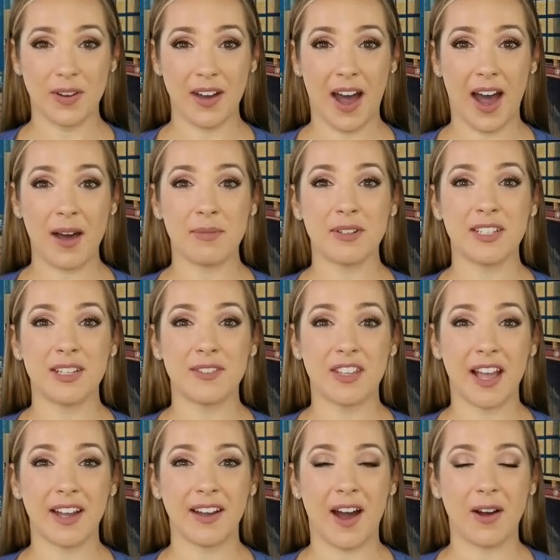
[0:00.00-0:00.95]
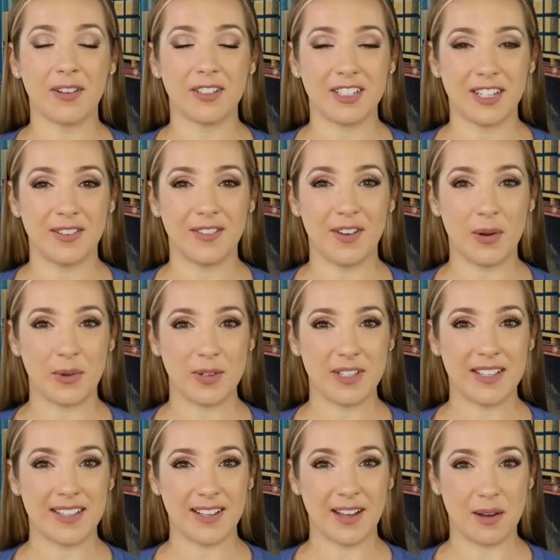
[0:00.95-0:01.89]
Cognitive psychology
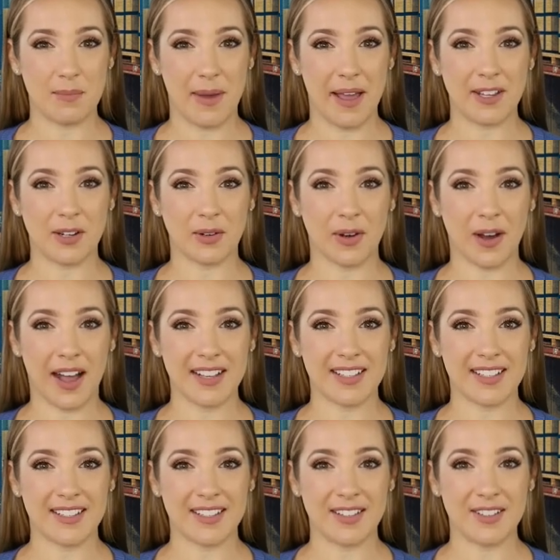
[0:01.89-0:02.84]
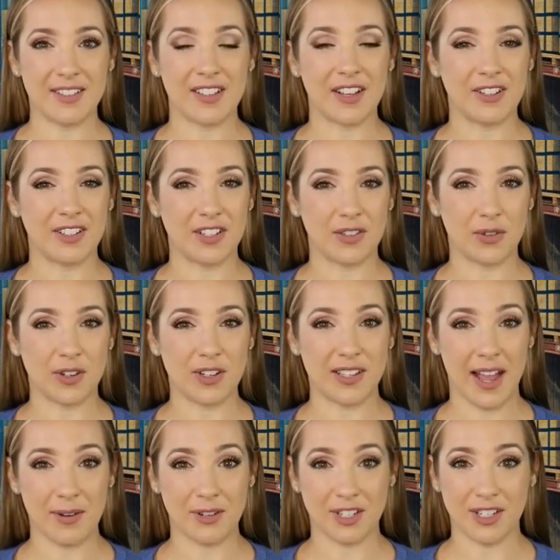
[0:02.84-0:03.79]
focuses on mental processes such as
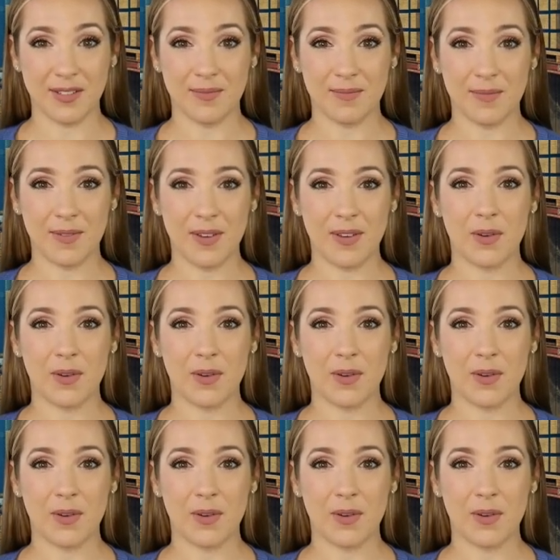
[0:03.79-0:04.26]
perception,